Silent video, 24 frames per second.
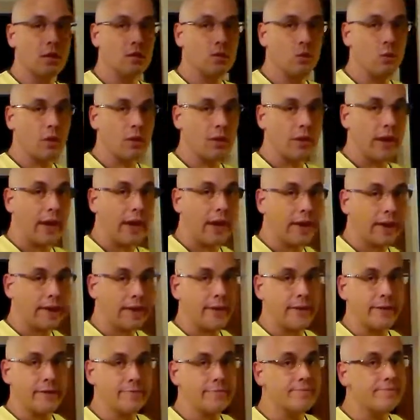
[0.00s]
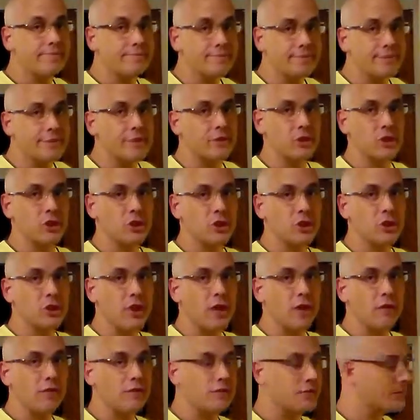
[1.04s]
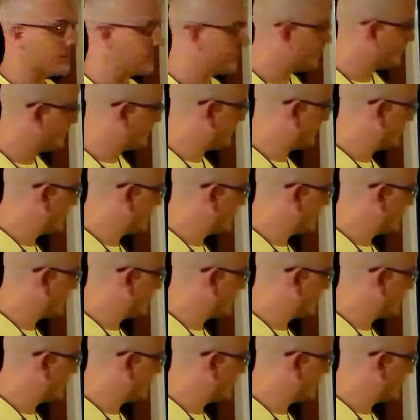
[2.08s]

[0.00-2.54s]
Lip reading: It's organic. It's good stuff.